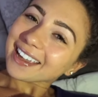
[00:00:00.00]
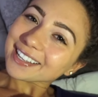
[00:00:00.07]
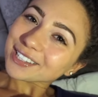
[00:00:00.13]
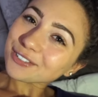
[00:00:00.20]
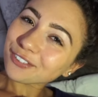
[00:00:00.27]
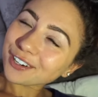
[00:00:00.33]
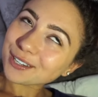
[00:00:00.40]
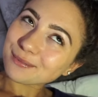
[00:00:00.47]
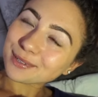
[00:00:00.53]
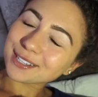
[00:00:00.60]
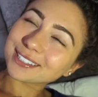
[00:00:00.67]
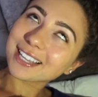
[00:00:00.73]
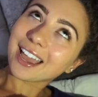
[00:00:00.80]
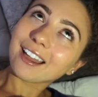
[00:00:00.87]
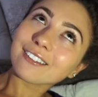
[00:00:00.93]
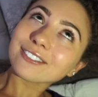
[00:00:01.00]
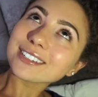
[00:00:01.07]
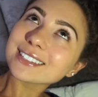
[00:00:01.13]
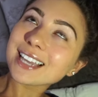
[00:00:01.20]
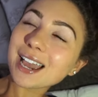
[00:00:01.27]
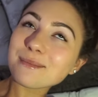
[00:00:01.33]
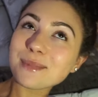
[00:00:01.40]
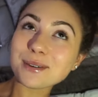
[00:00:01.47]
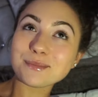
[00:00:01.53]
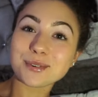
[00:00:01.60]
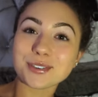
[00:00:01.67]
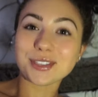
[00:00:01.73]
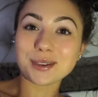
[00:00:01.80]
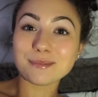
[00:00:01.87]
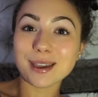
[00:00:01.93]
It's funny because every time my
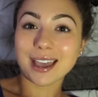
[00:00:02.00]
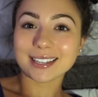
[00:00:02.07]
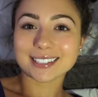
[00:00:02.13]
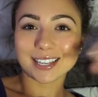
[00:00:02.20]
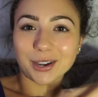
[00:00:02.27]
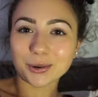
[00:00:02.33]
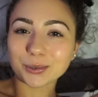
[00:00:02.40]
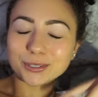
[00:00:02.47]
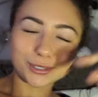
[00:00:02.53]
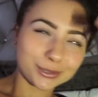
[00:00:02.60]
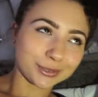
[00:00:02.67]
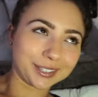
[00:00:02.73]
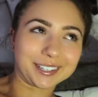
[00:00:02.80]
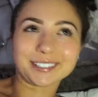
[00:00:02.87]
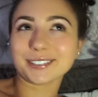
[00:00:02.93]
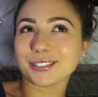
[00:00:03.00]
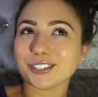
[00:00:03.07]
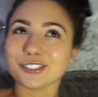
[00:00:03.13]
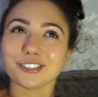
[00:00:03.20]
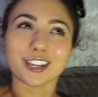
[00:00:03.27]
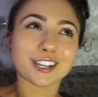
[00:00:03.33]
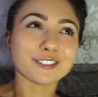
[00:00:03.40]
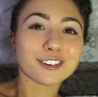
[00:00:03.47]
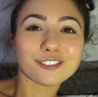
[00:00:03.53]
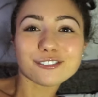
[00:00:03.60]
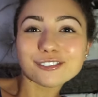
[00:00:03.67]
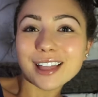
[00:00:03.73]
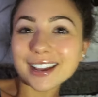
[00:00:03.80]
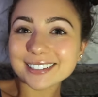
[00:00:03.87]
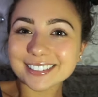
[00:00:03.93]
birthday passed, I always do like a little like
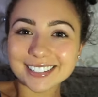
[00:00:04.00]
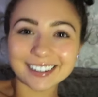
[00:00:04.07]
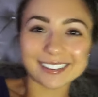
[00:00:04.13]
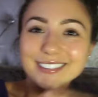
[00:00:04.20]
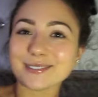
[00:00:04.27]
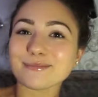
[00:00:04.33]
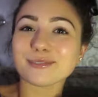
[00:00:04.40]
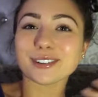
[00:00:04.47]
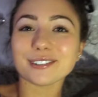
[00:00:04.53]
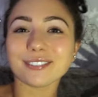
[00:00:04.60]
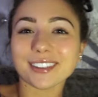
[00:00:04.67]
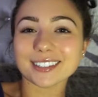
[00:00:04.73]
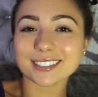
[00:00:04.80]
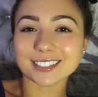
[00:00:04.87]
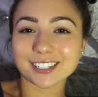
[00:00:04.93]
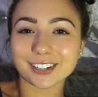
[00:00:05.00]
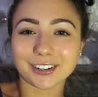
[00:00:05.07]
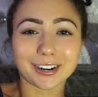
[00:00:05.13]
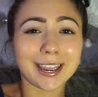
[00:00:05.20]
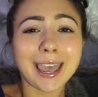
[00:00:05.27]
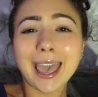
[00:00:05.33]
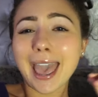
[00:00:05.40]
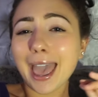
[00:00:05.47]
reflecting on the previous year.